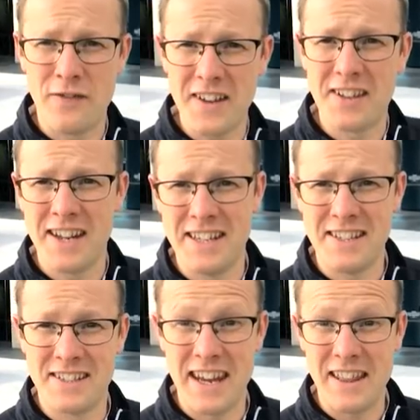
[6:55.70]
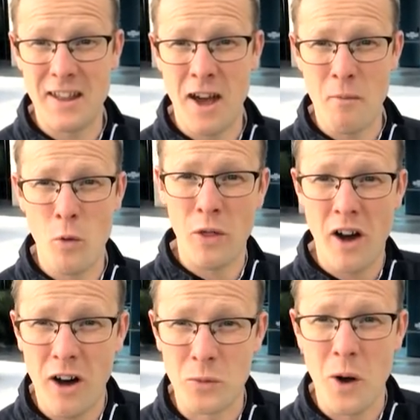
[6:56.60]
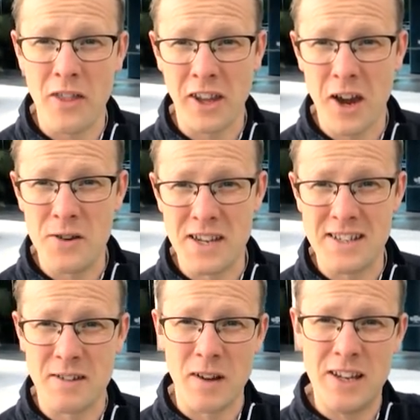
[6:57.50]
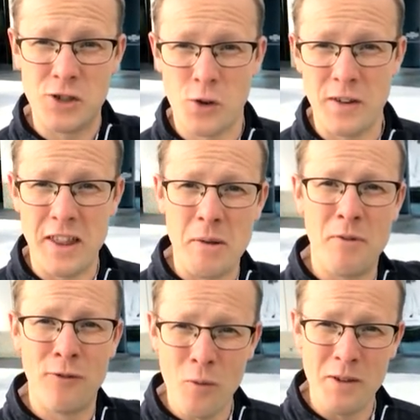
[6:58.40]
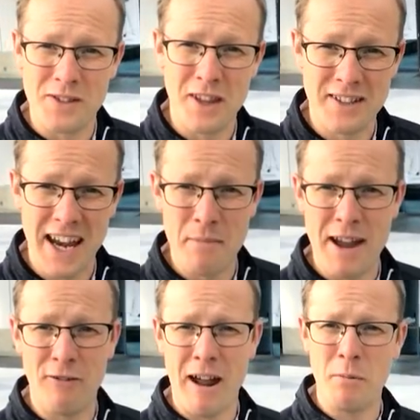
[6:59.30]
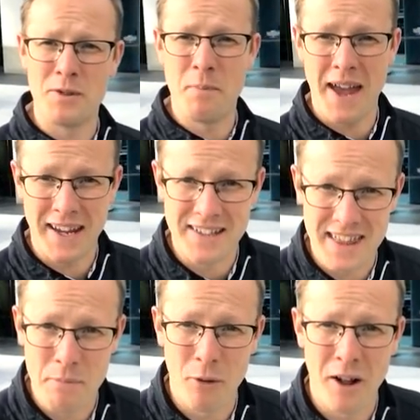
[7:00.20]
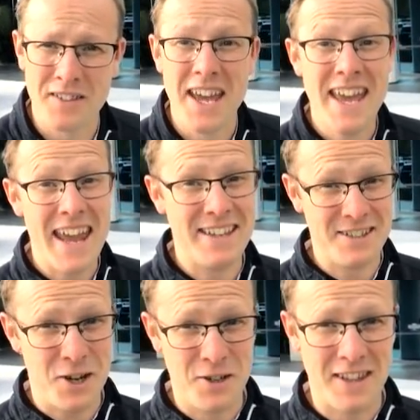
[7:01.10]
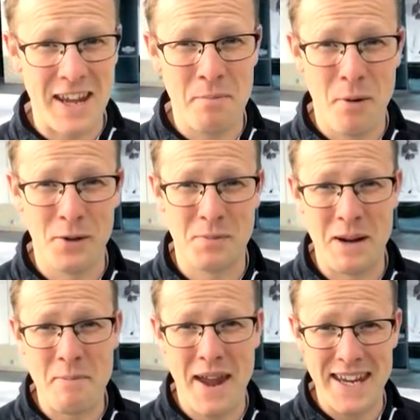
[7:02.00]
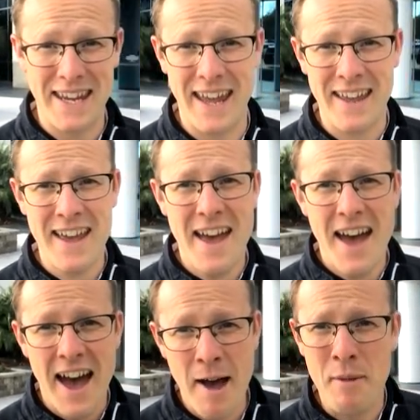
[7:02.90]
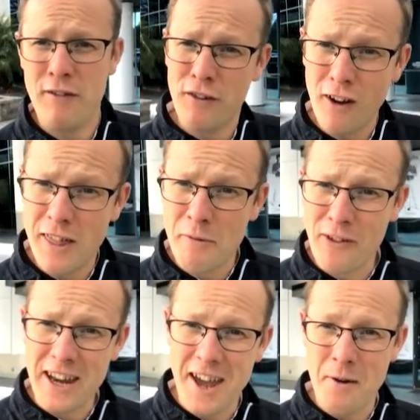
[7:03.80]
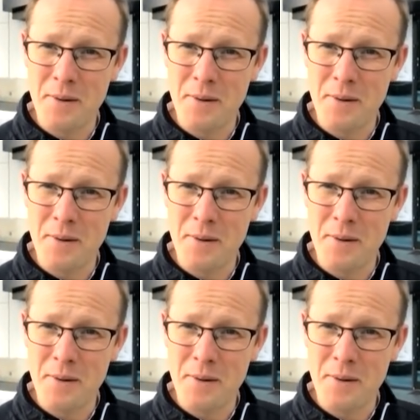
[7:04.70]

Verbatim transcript: it's fascinating to see um, all the hard work that goes into ensuring that the performance that TaylorMade are able to pack into their products is as good as they can possibly make it. Um, if you've liked the video,